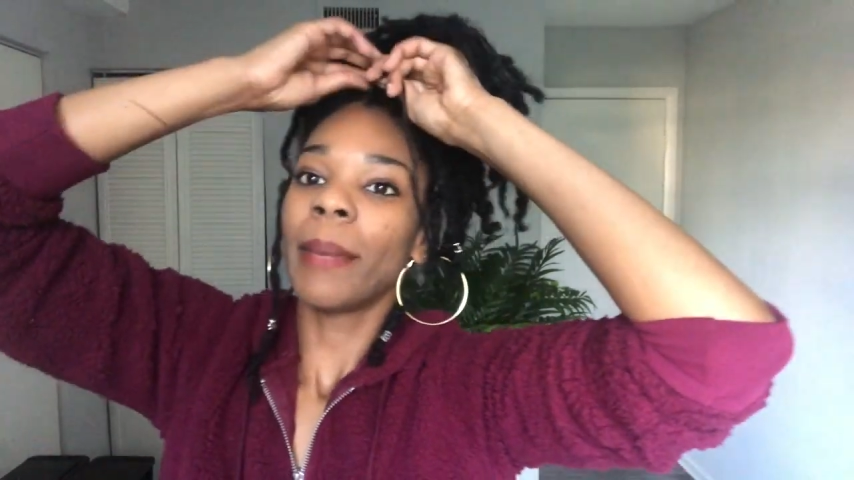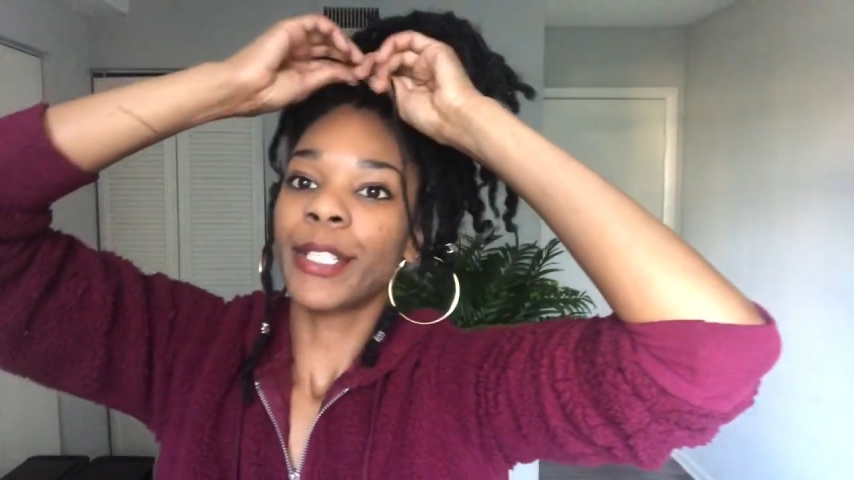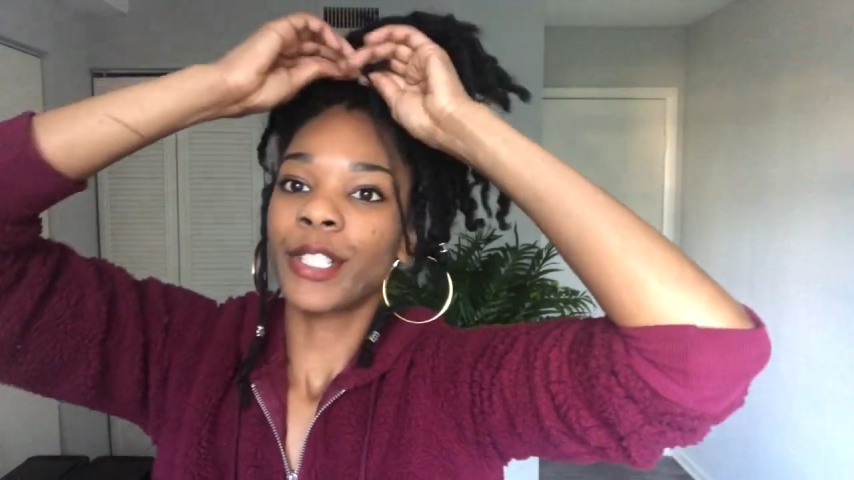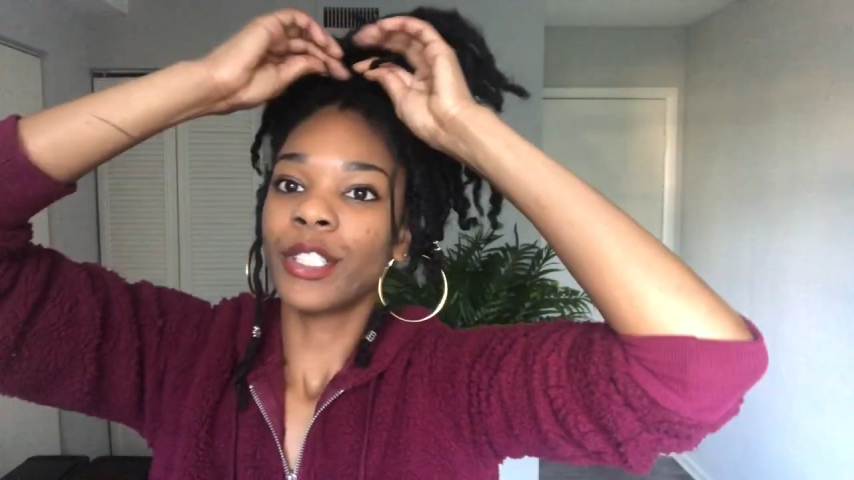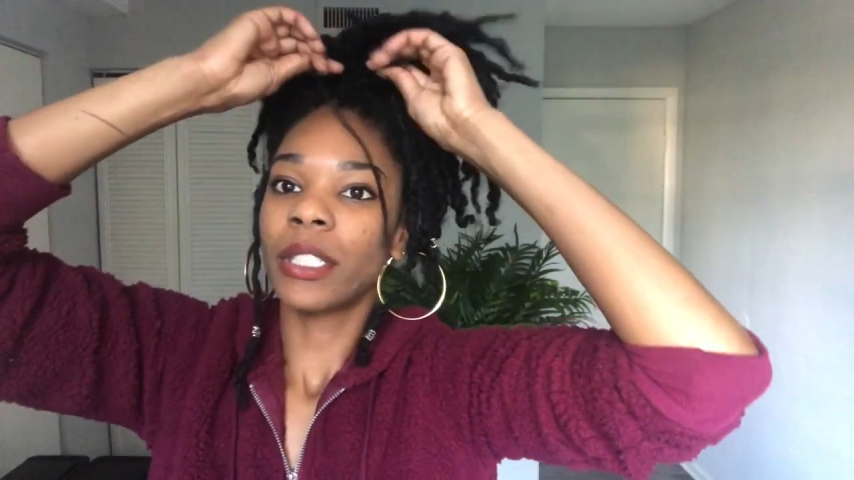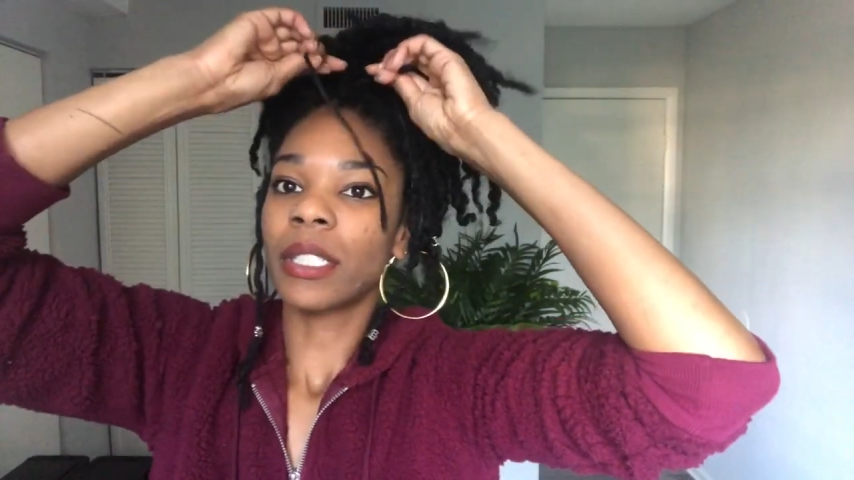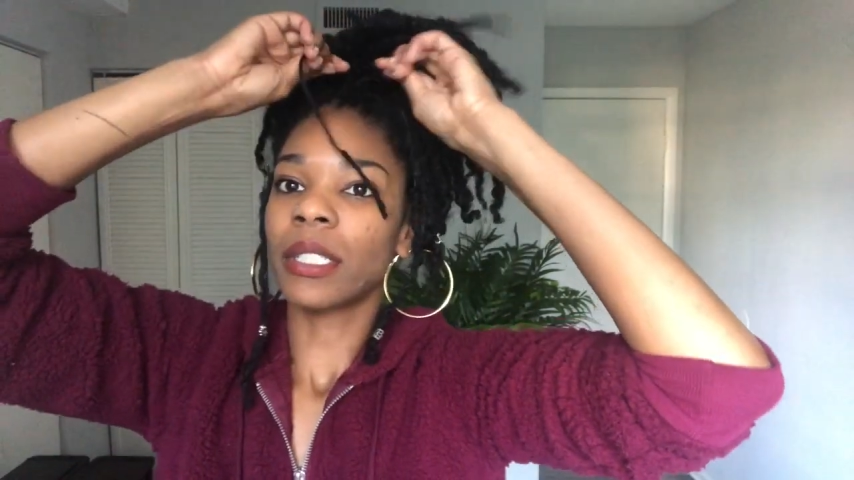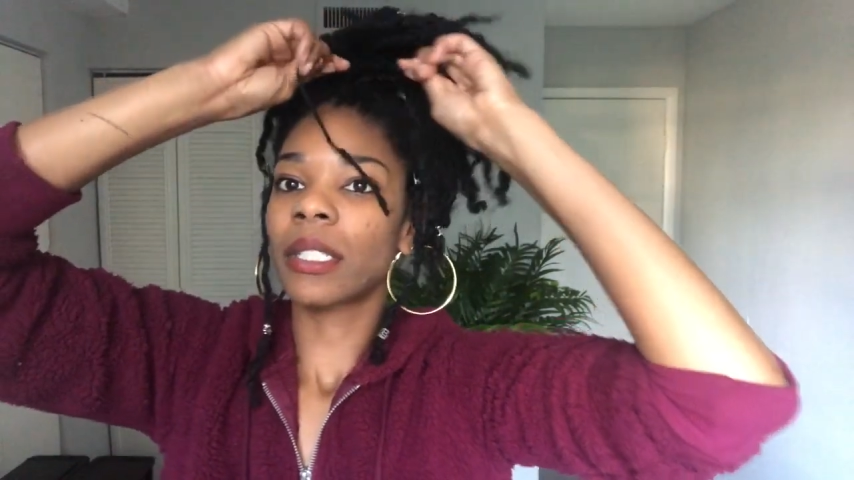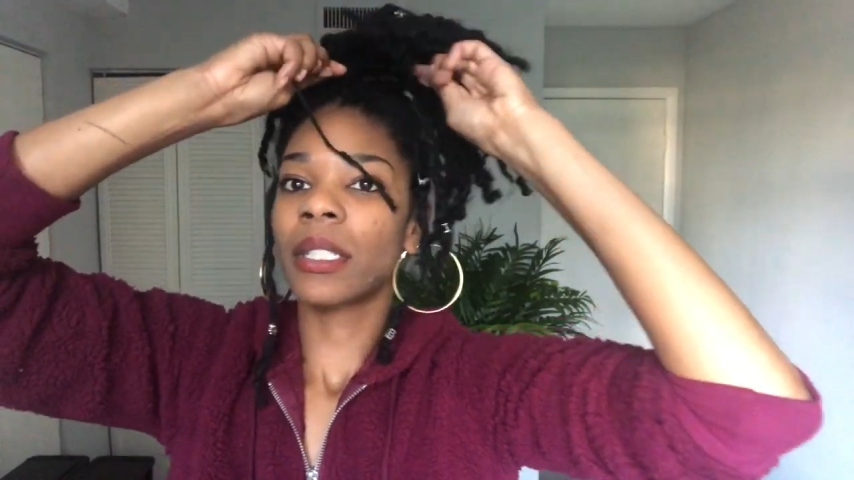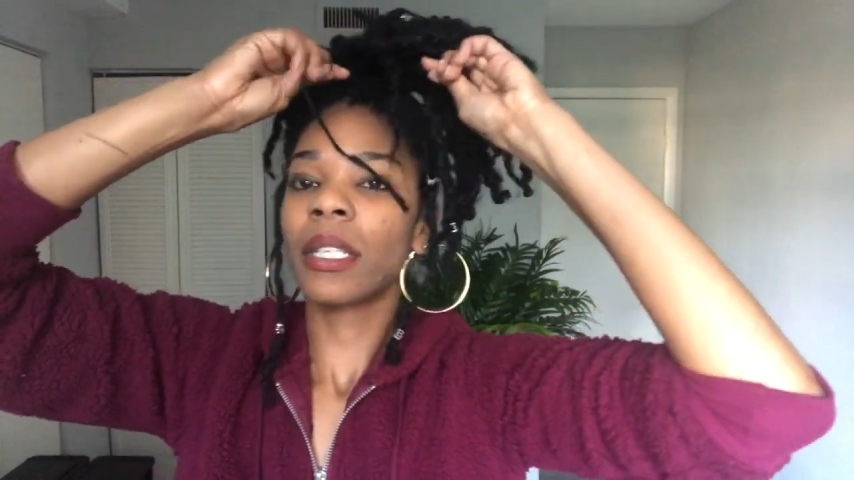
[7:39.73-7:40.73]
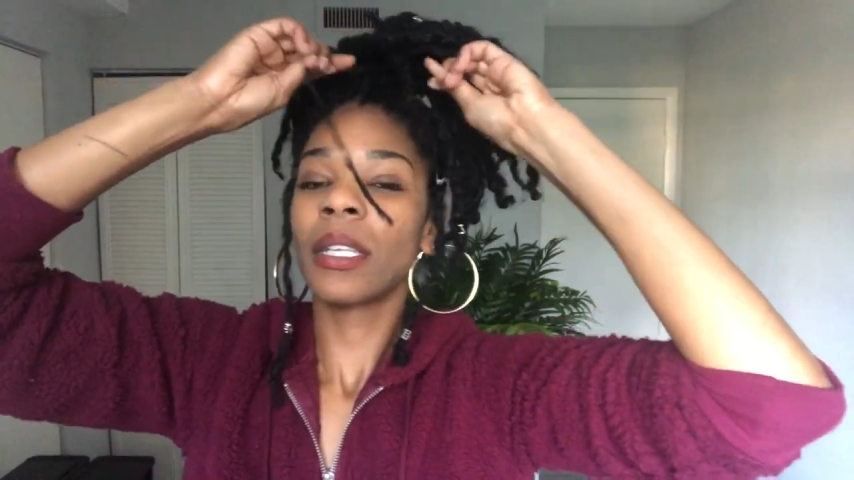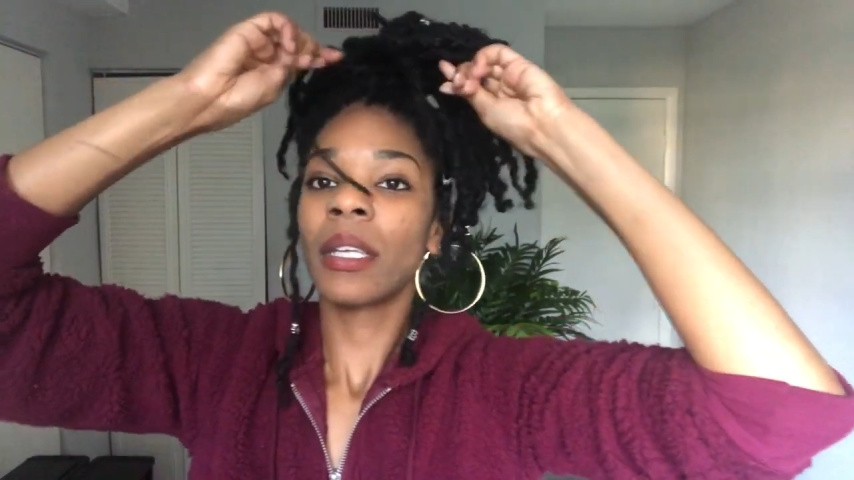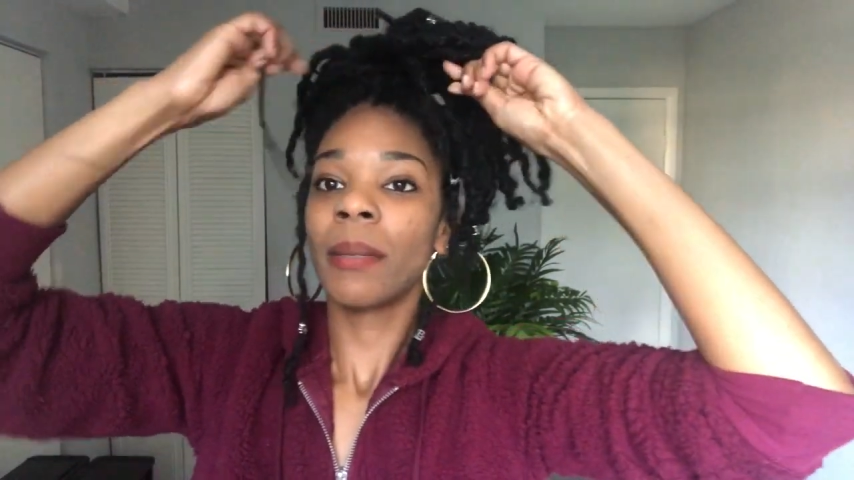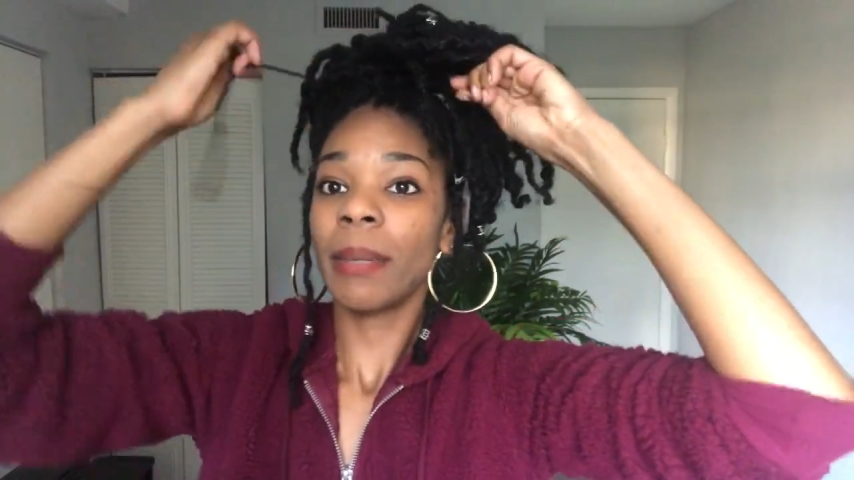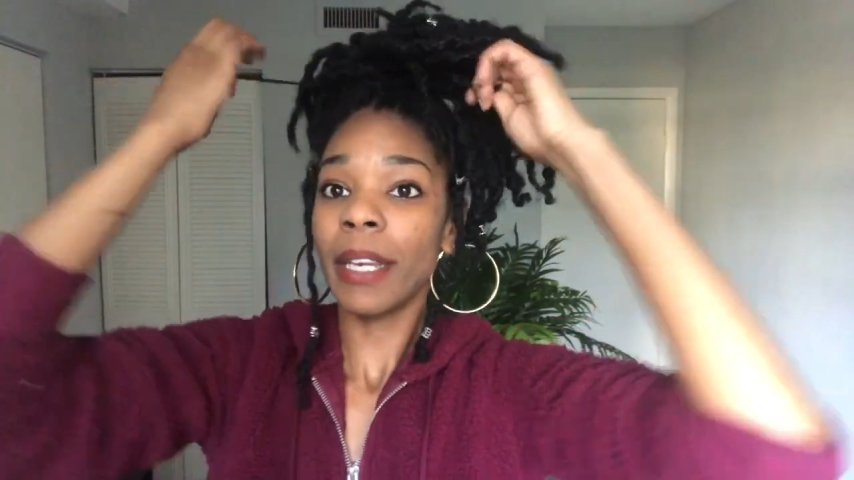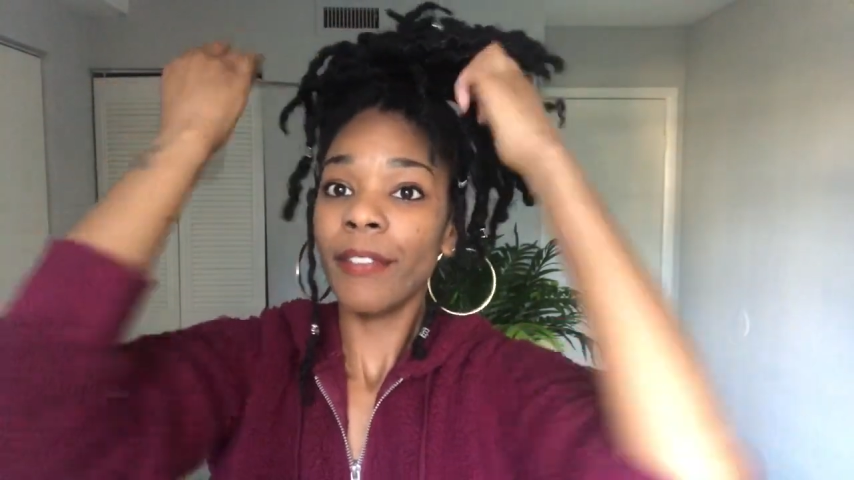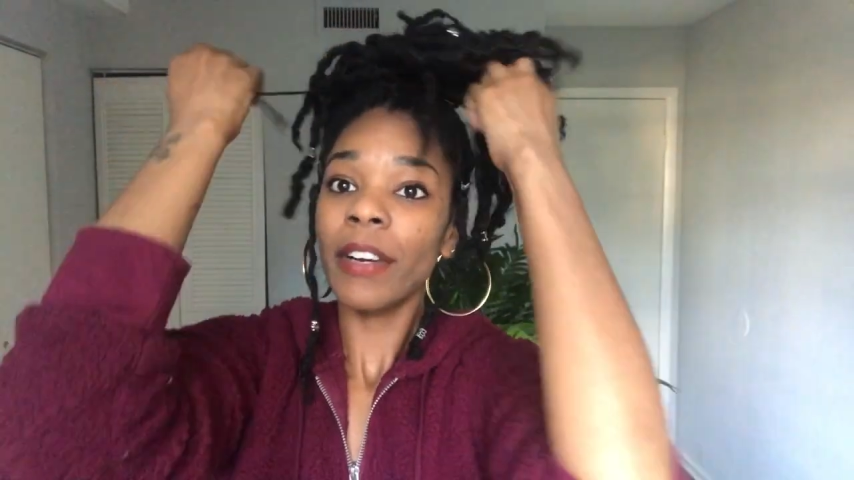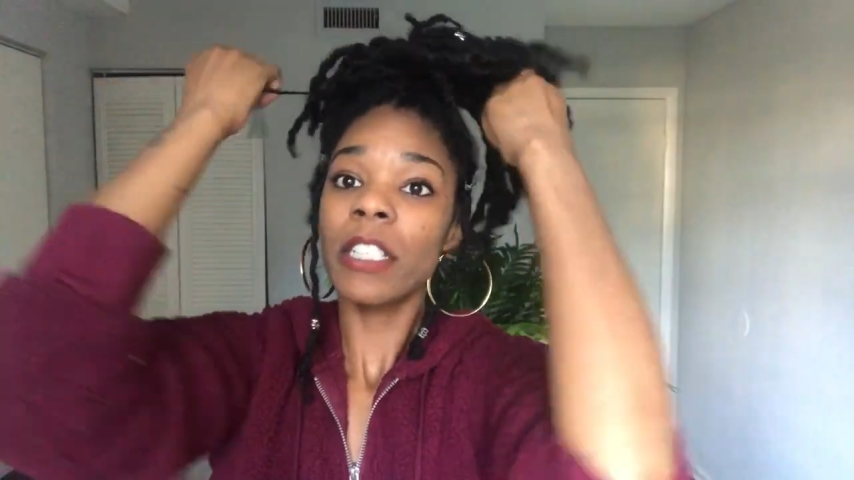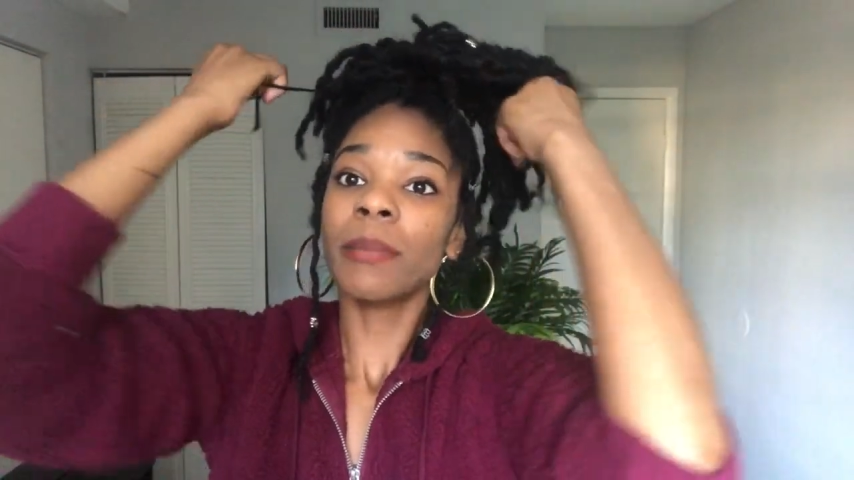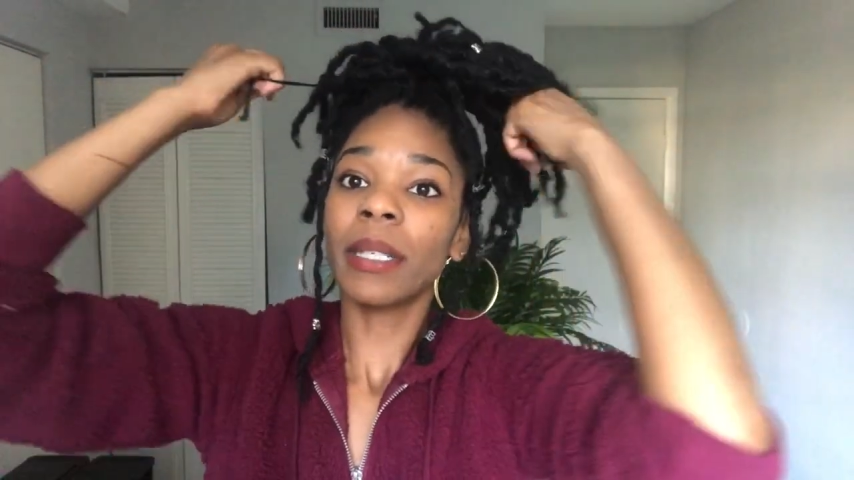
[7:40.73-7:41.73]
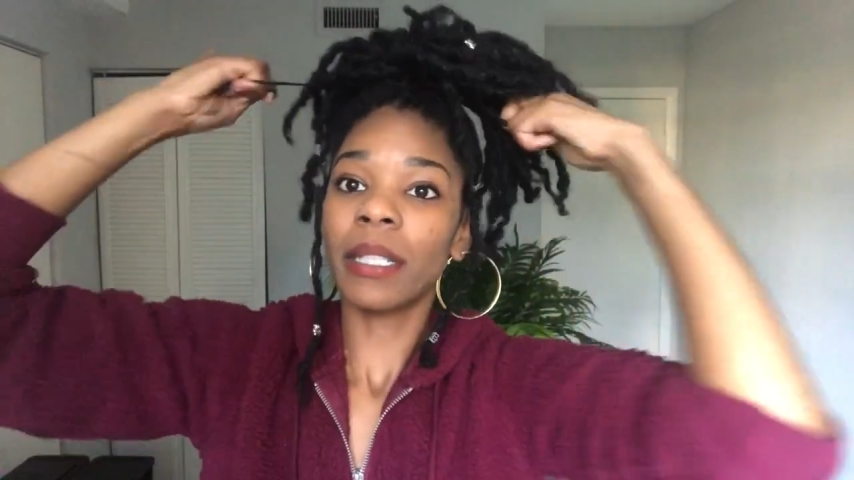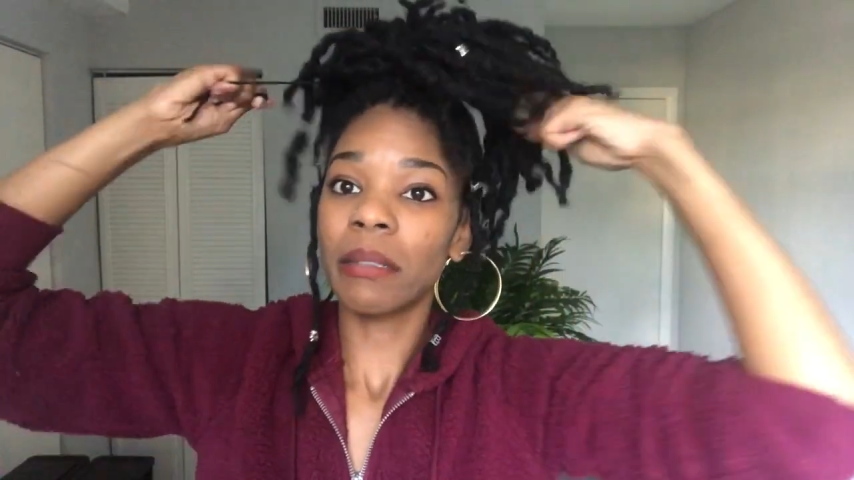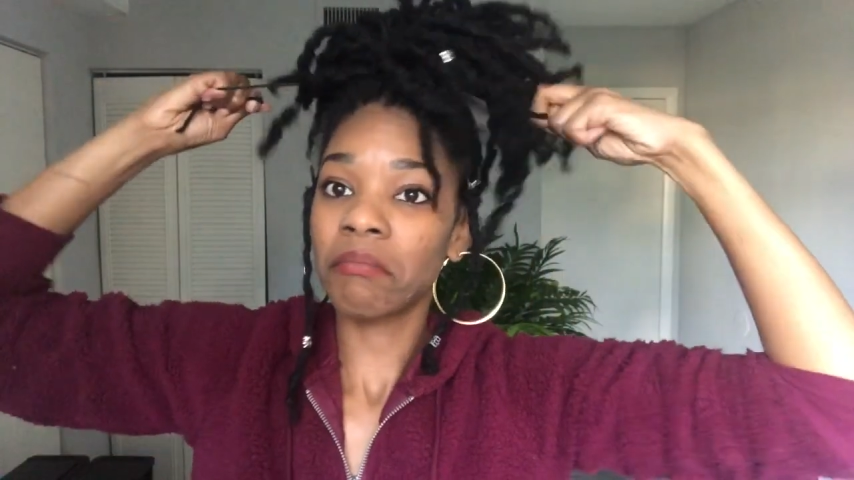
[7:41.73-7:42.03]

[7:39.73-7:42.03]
sure you just pin it first, but